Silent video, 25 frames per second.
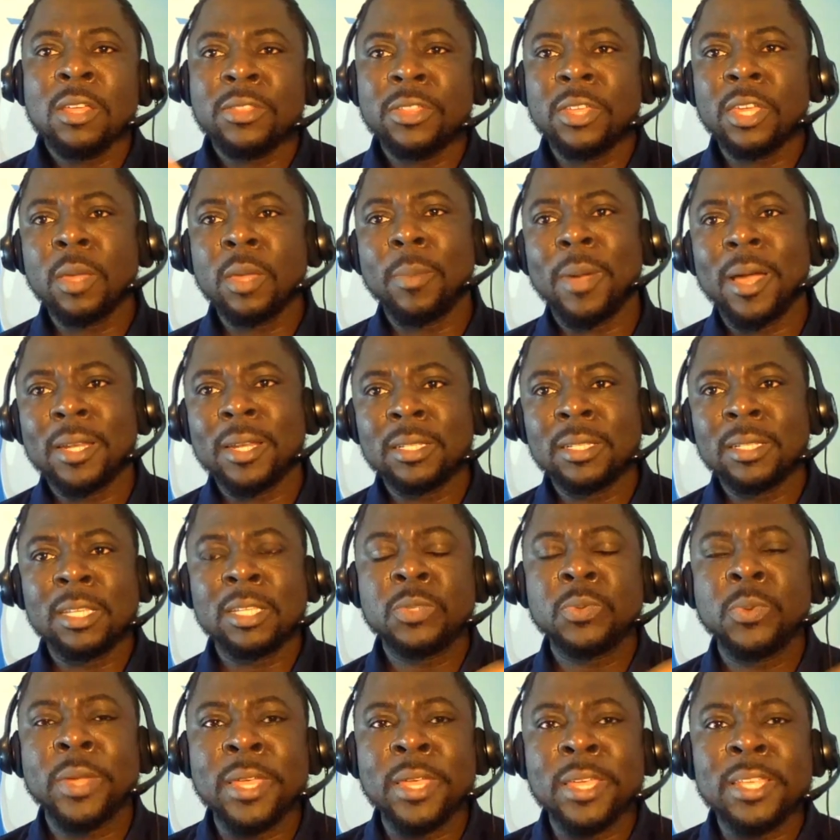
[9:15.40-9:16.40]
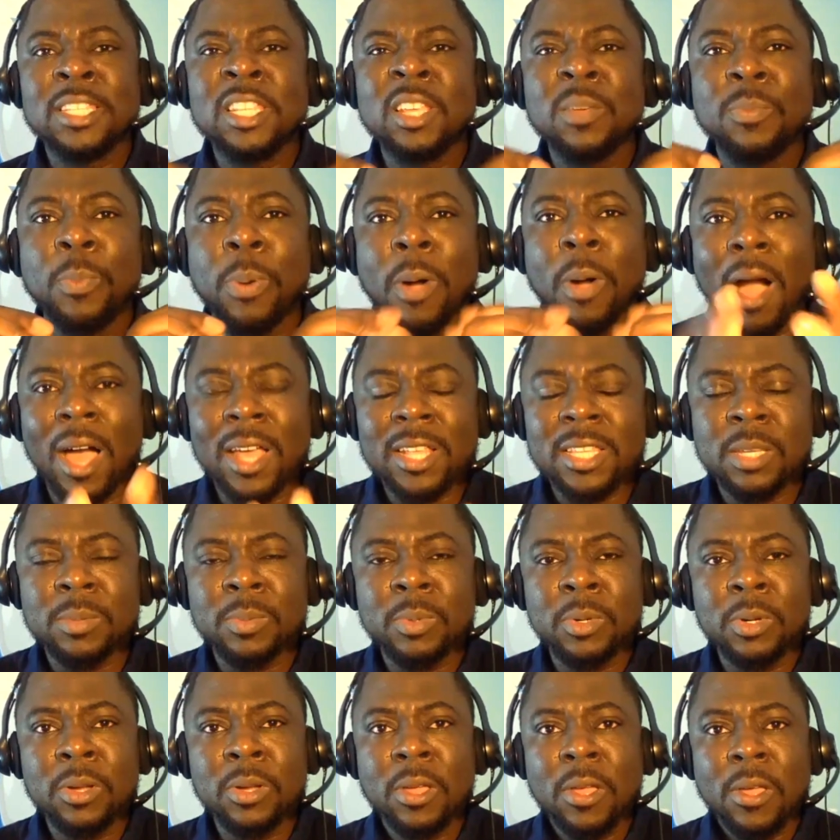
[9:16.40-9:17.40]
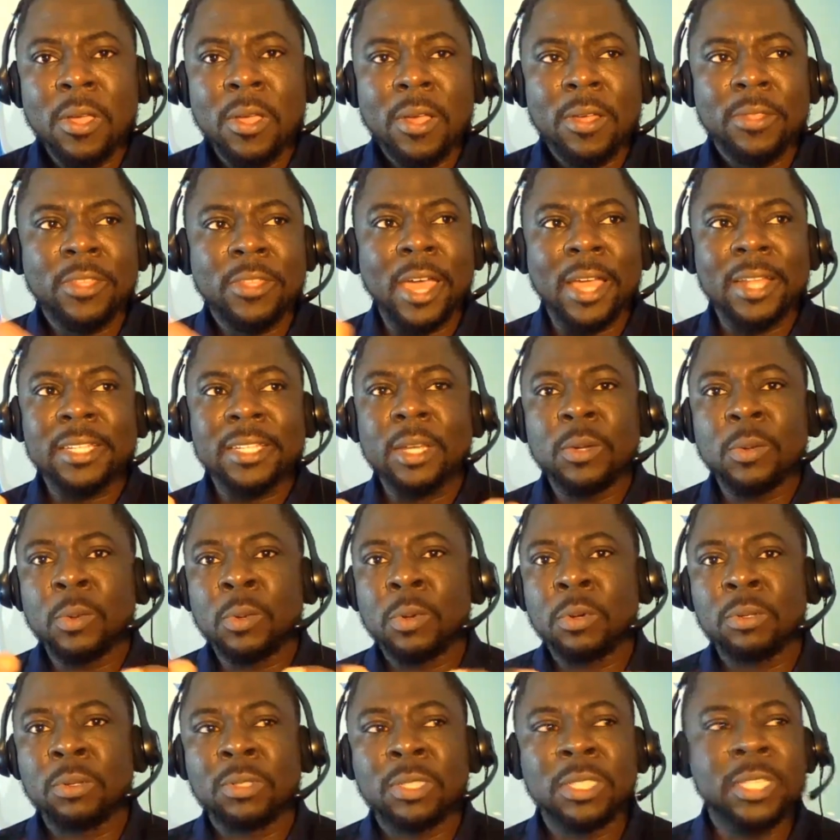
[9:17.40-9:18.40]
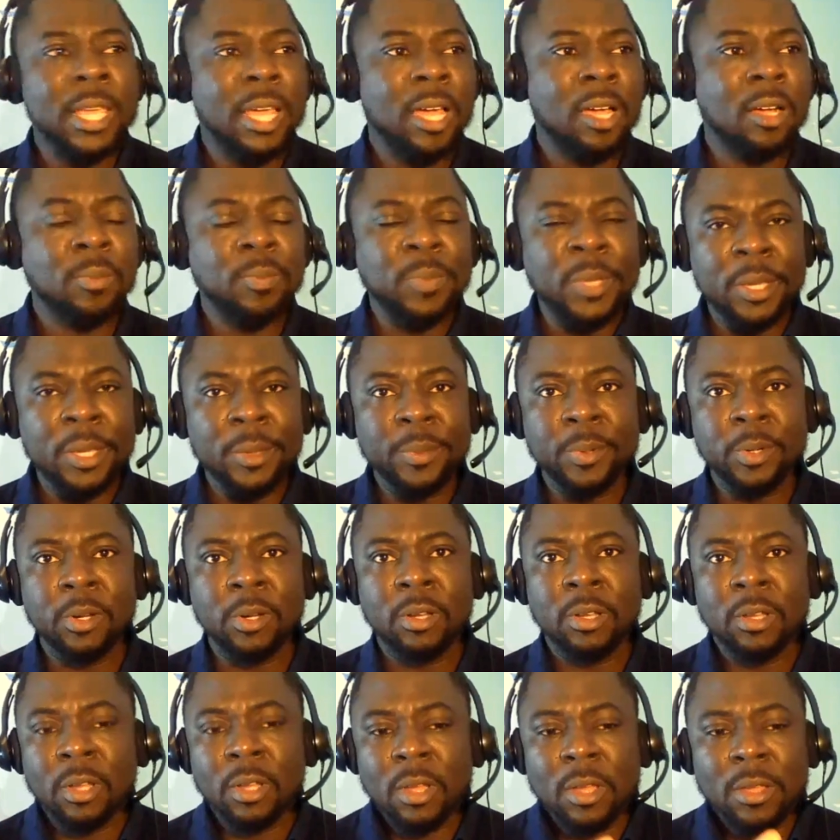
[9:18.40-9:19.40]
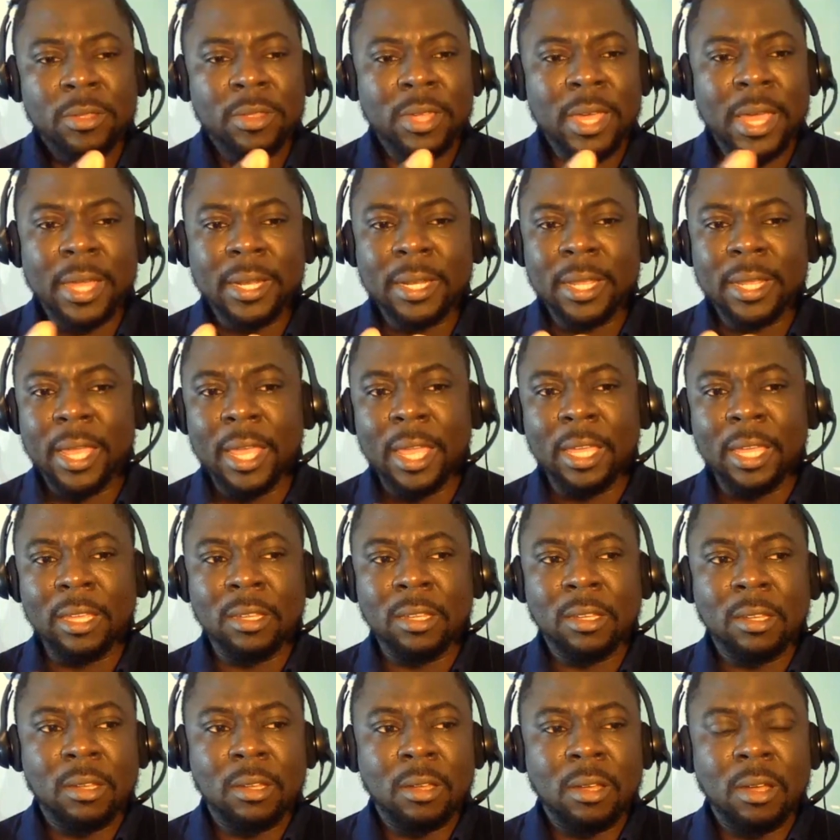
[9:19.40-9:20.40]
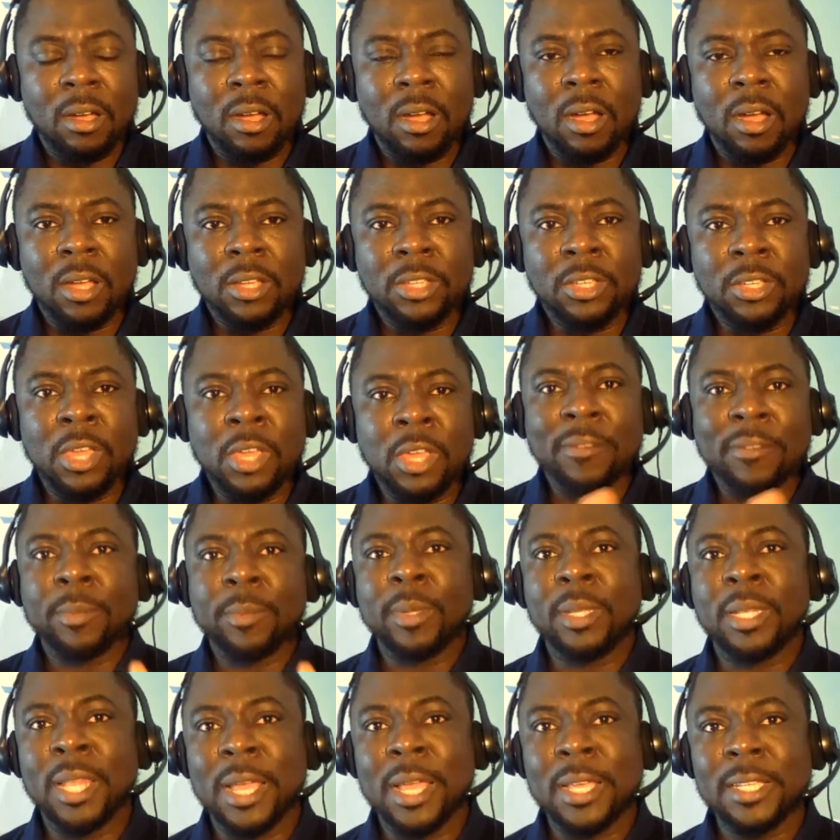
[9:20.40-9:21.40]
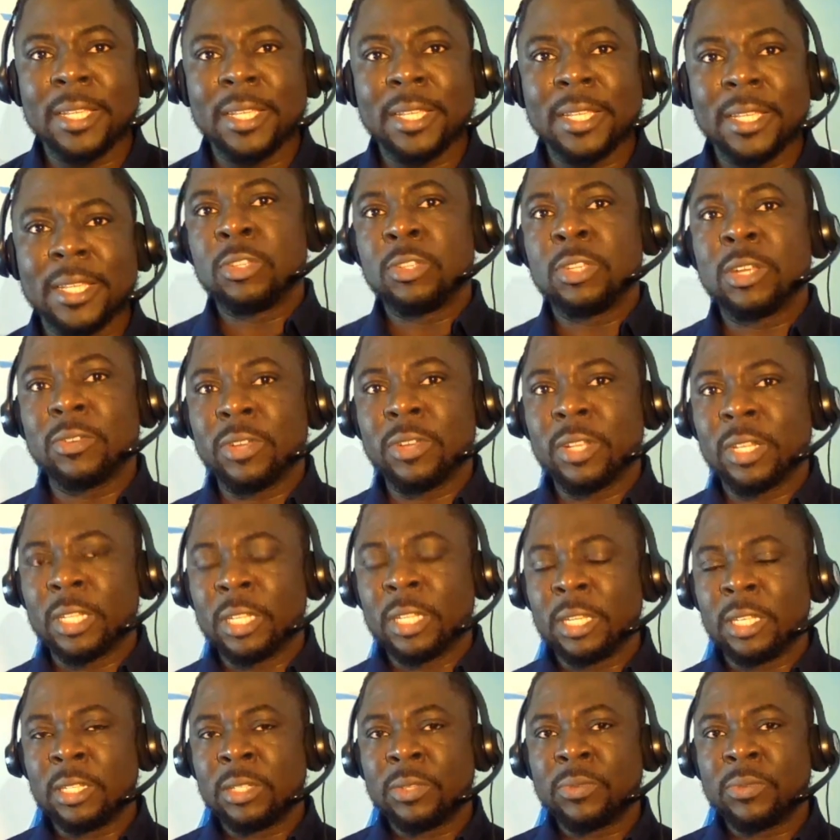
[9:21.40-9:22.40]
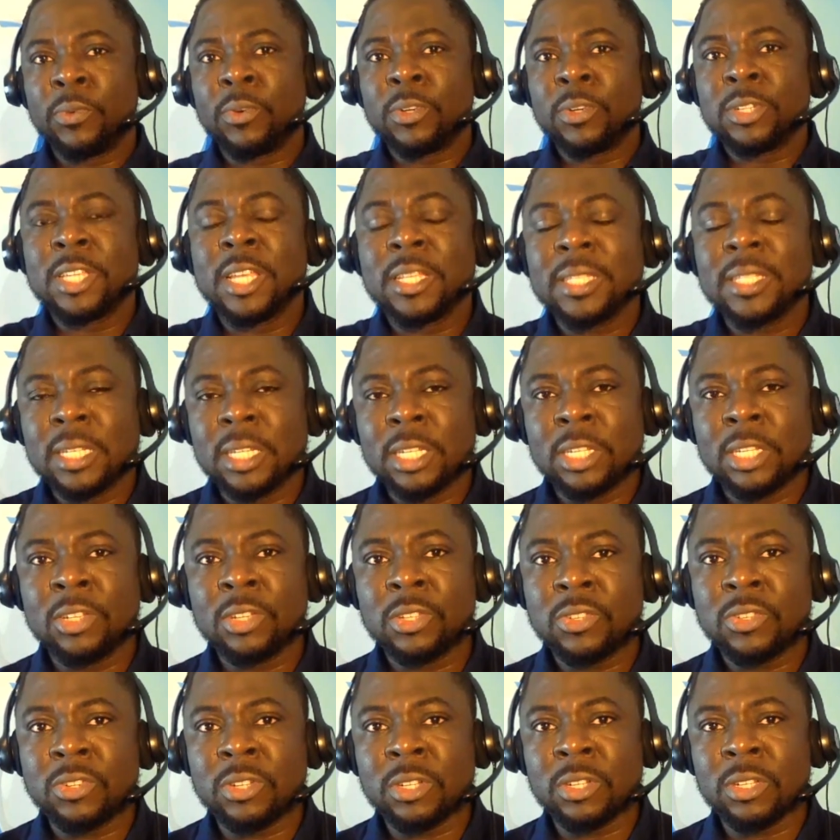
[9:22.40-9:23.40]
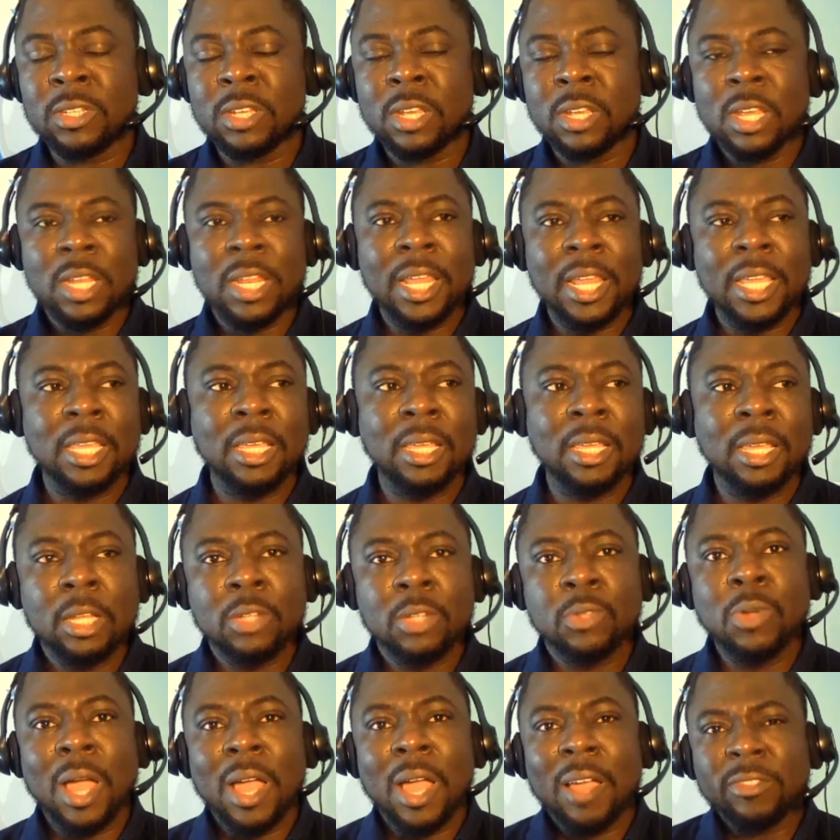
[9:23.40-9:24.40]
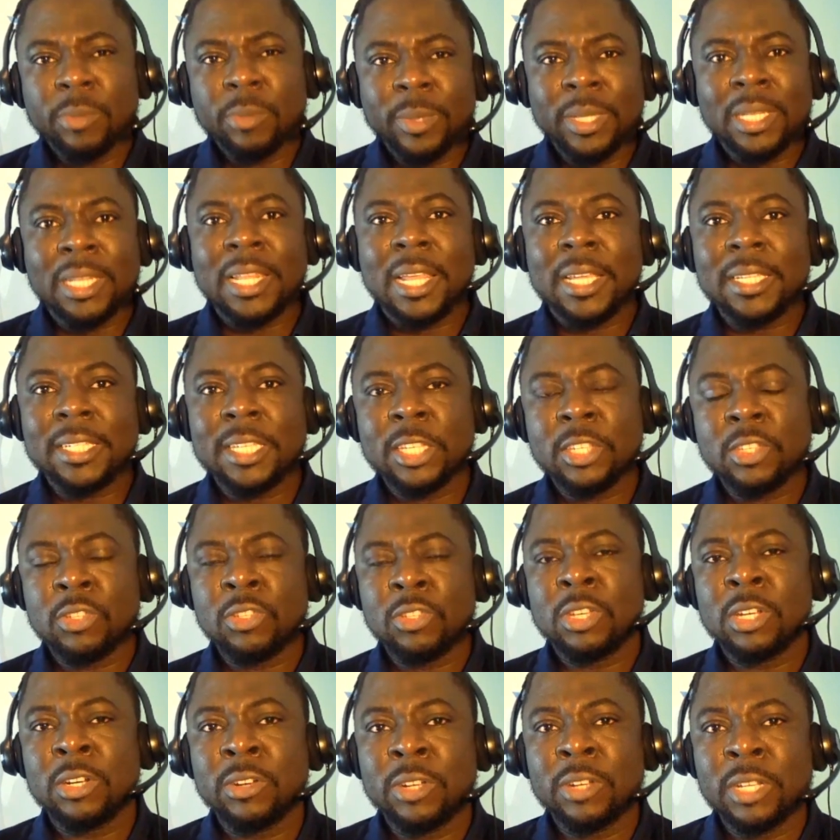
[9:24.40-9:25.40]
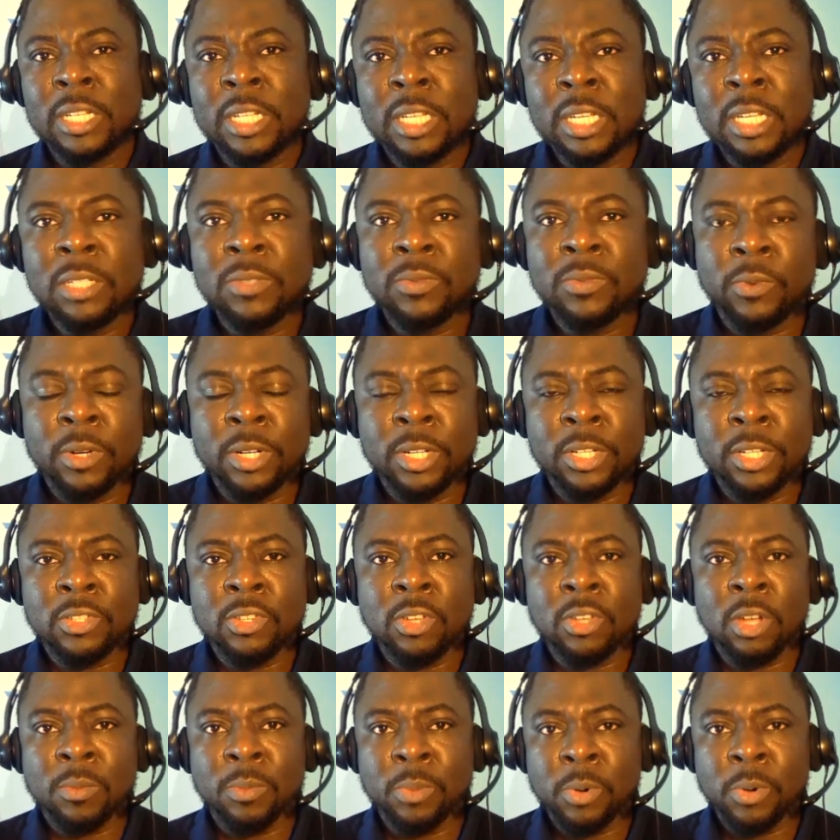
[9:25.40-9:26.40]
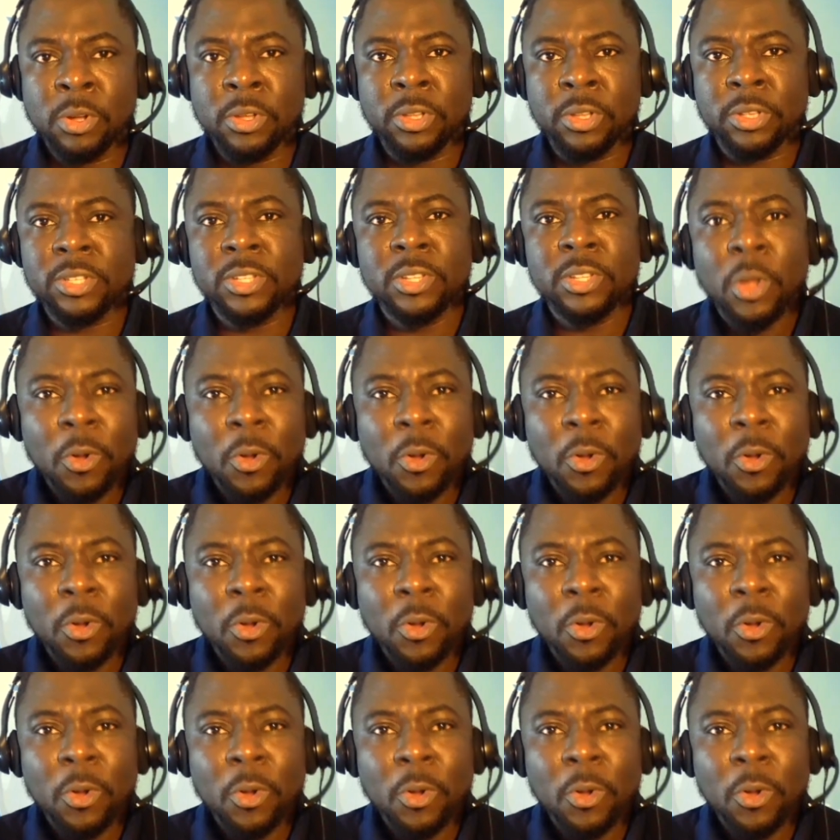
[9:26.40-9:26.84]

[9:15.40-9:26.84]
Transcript: Think about it this way Is it possible that they will tell people that, hey, uh, you have to be licensed to generate leads for certain industries? Like, do I have to be licensed to generate leads for the stockbrokers?